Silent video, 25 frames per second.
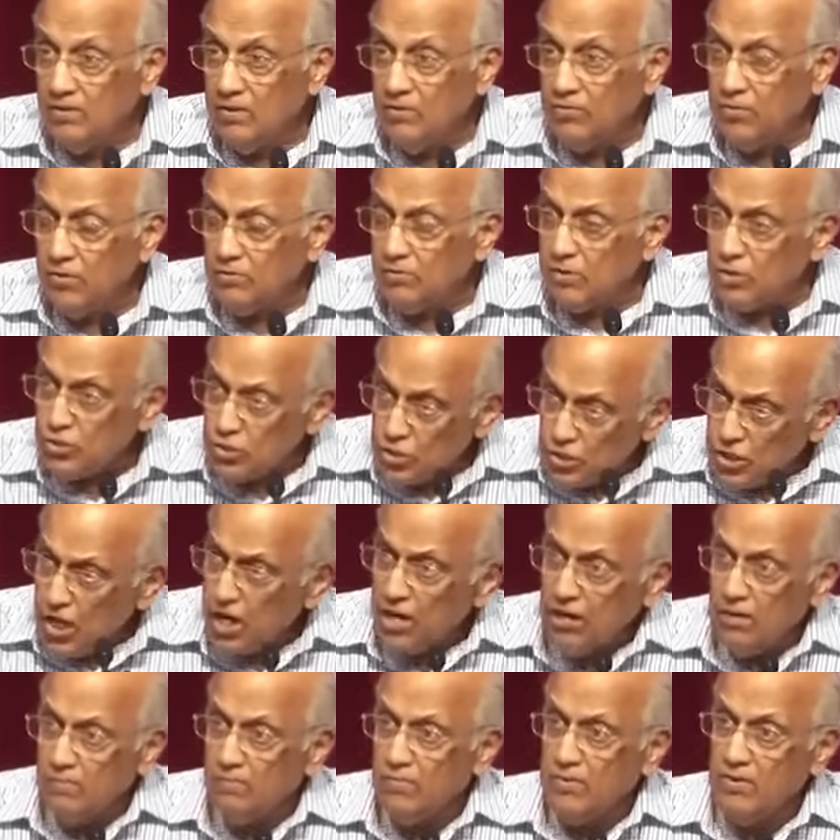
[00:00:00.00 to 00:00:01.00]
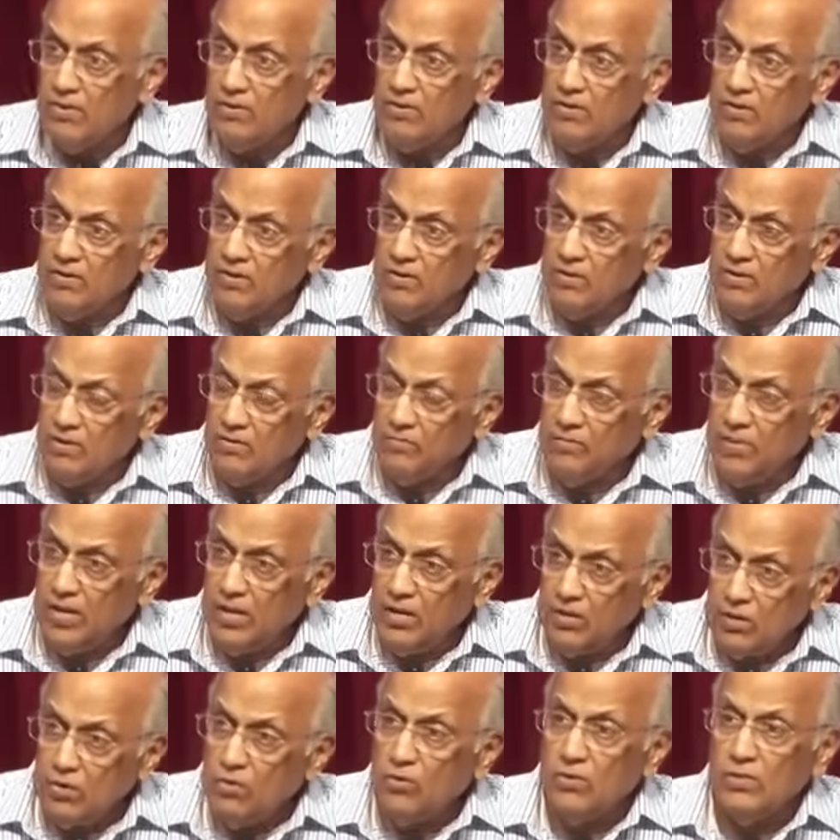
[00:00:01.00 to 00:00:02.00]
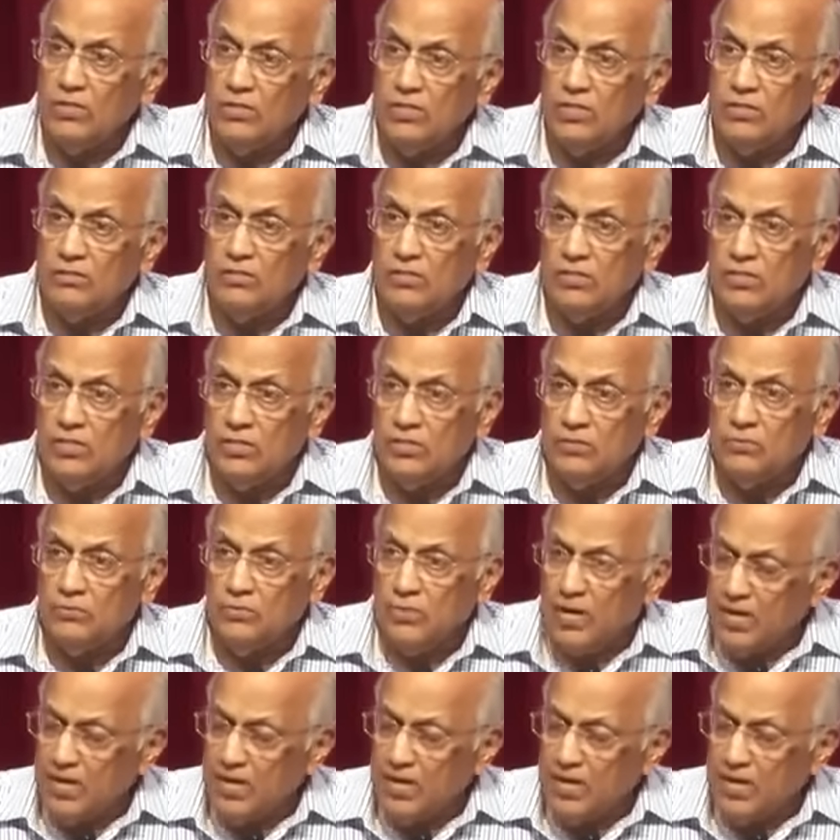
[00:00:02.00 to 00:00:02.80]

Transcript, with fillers: if you're ashamed of being known as a Christian,